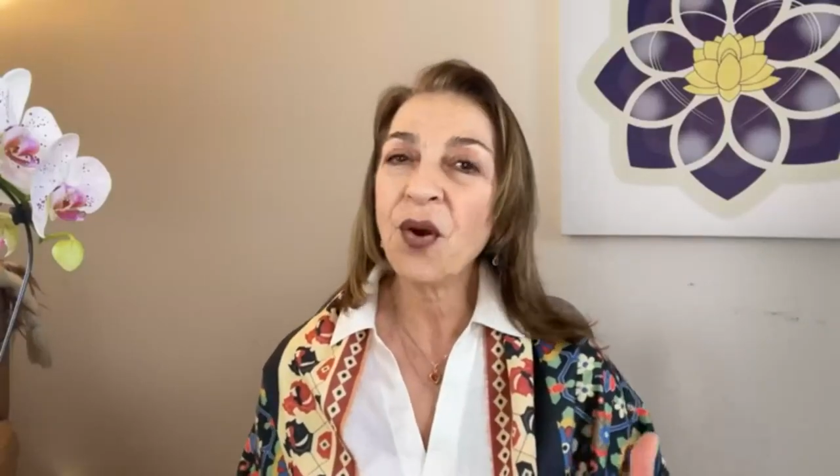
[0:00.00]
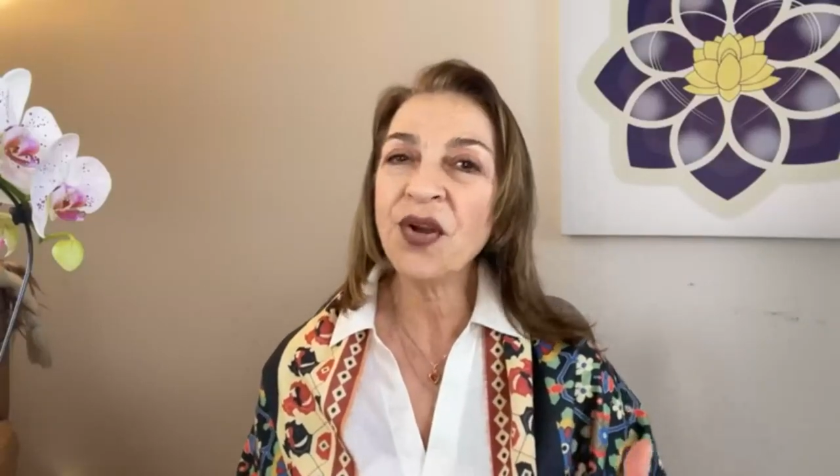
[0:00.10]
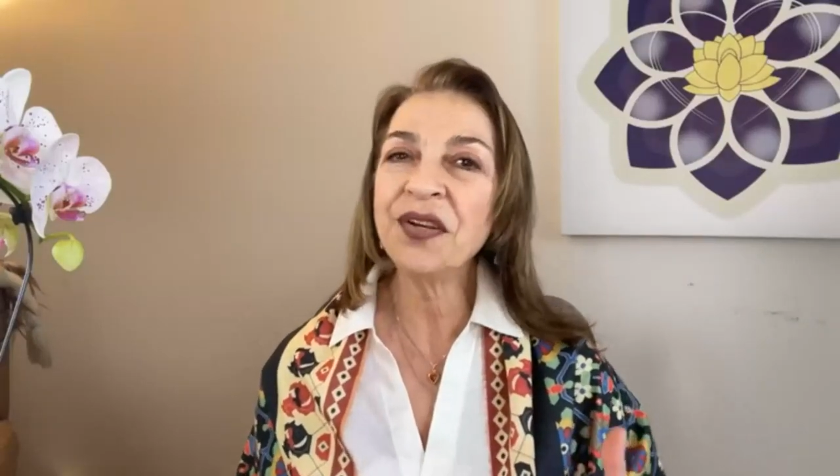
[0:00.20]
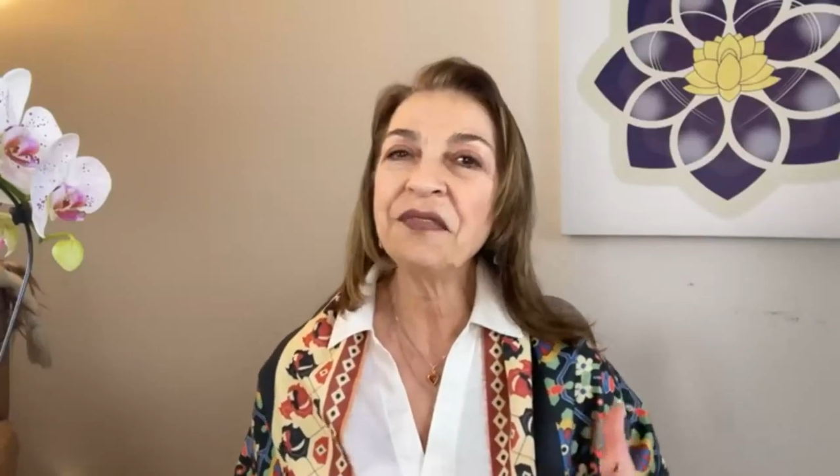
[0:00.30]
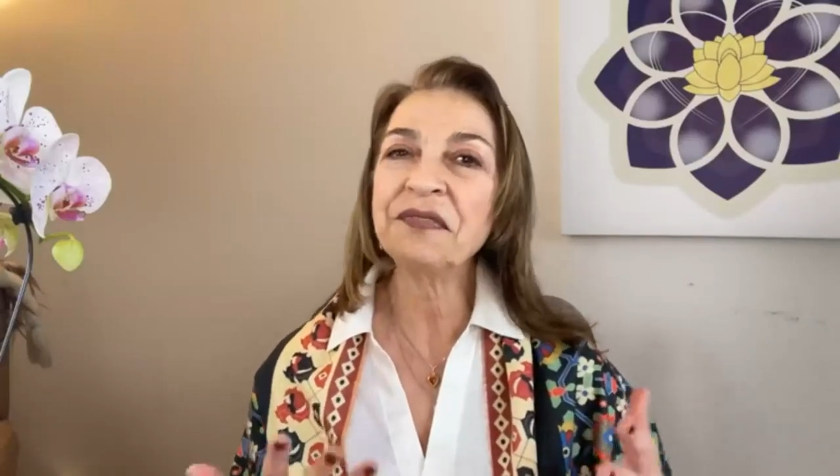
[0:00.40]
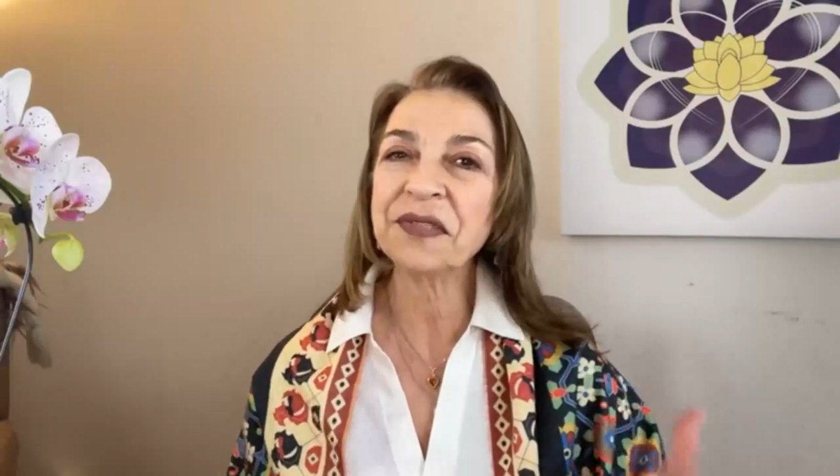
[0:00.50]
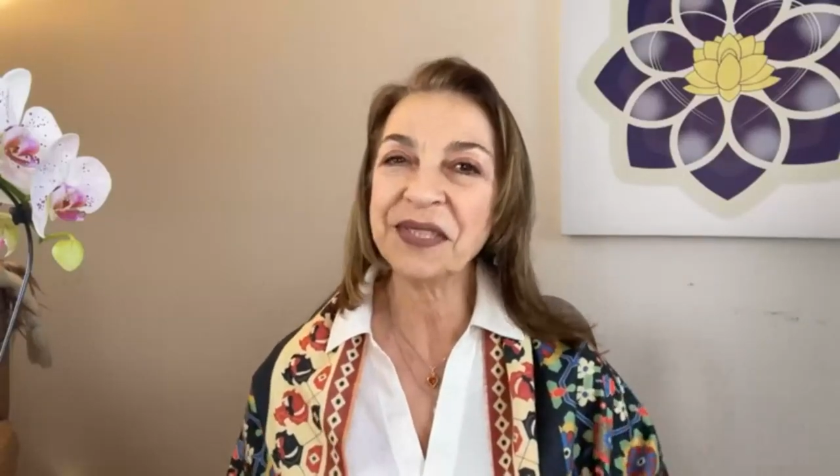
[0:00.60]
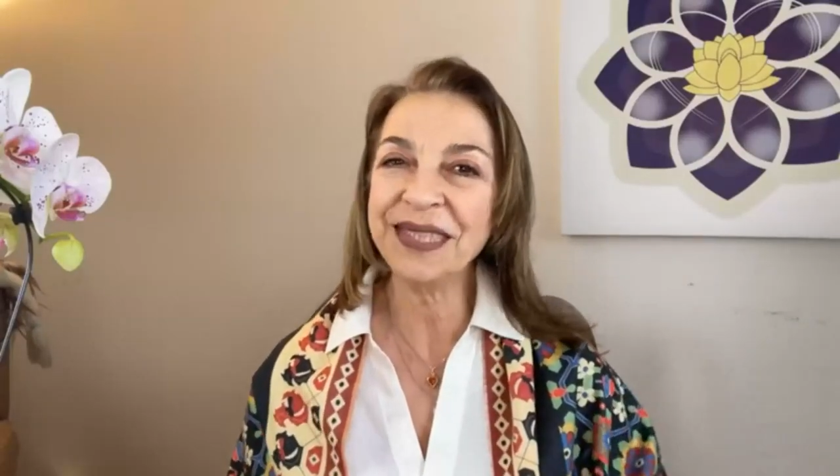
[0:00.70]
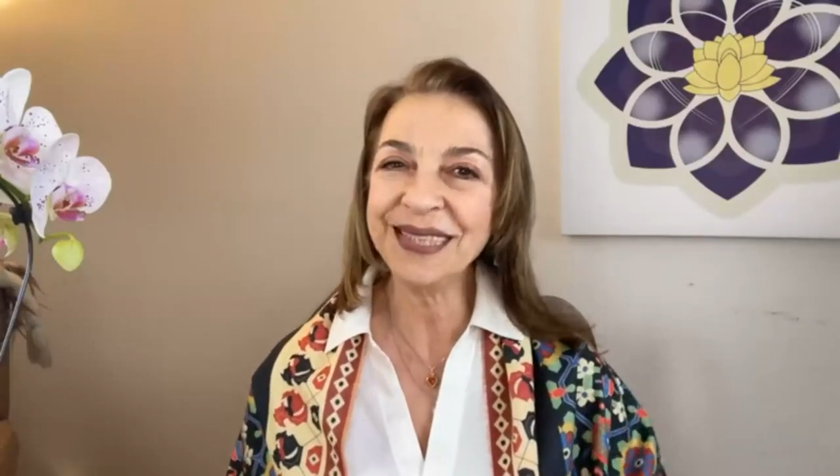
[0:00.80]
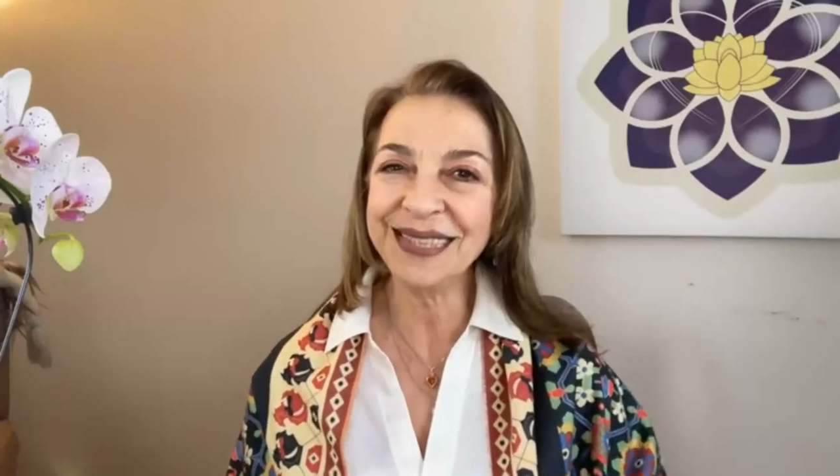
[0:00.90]
part of
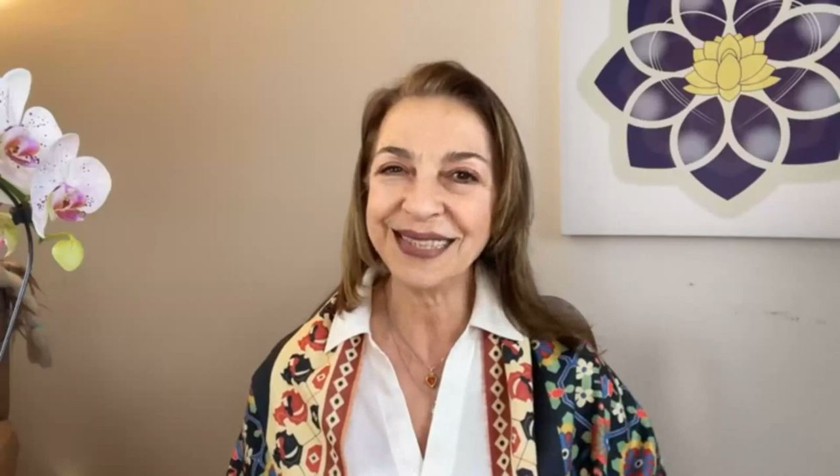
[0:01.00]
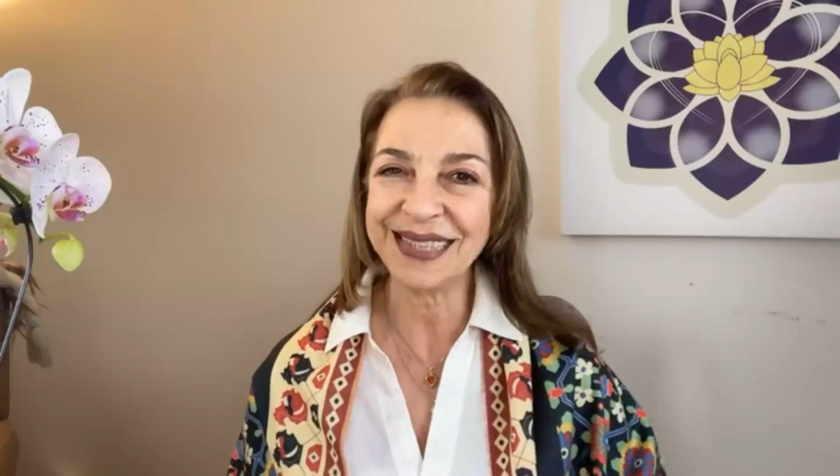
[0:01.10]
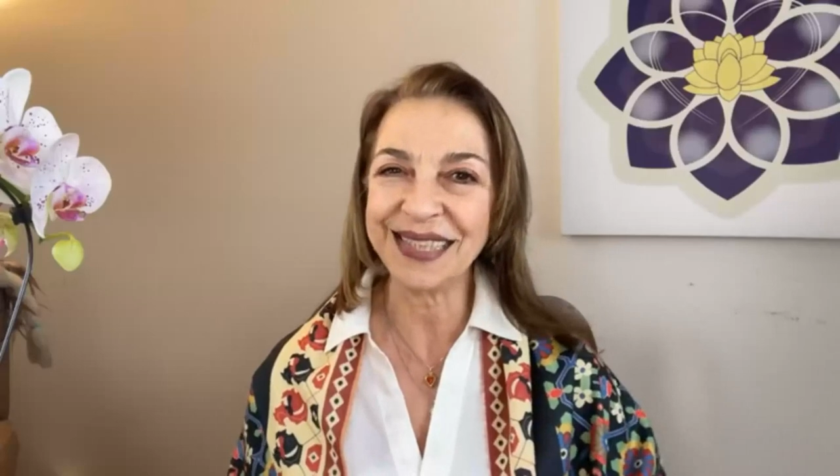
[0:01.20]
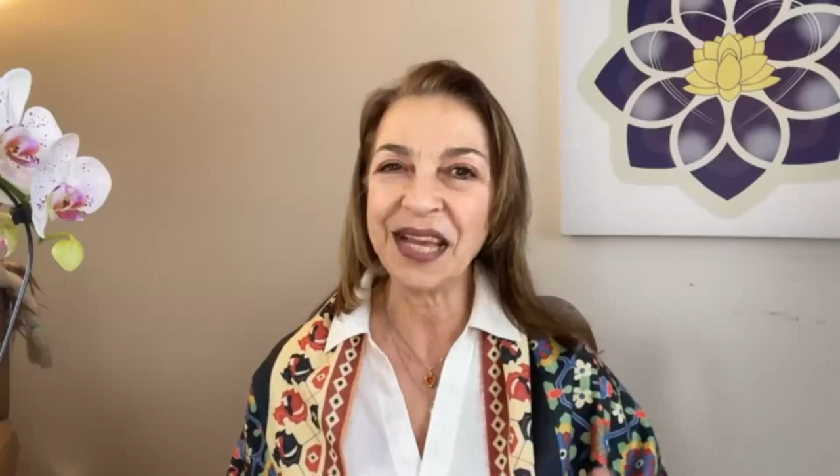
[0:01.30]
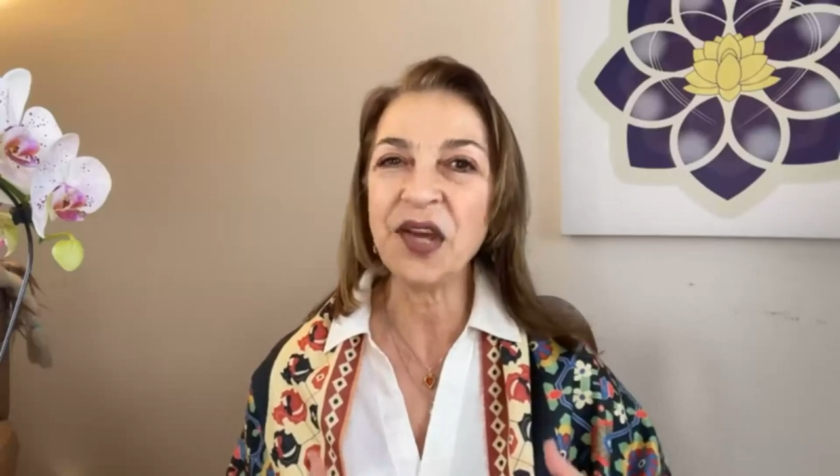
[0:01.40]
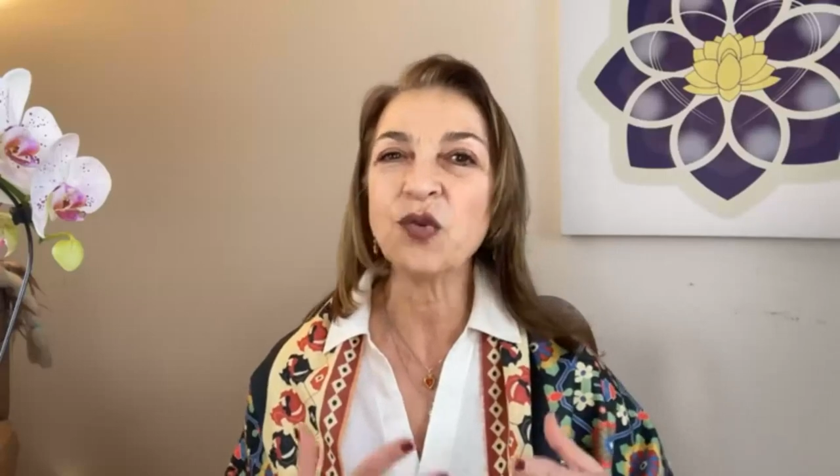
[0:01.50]
fertility